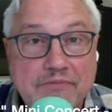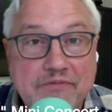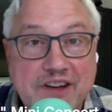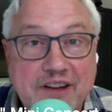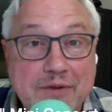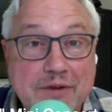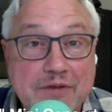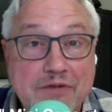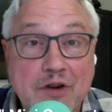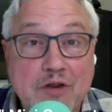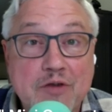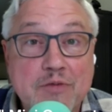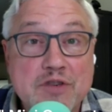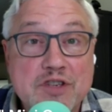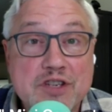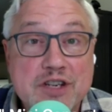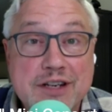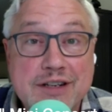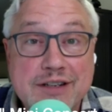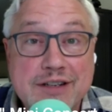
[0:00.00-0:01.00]
Family Folk
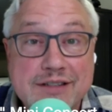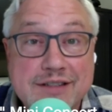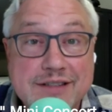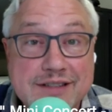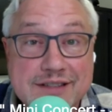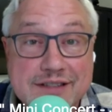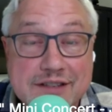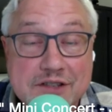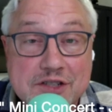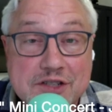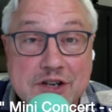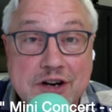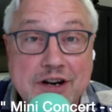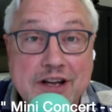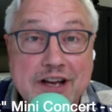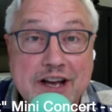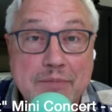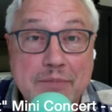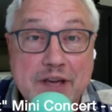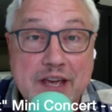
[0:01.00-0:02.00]
Machine is starting up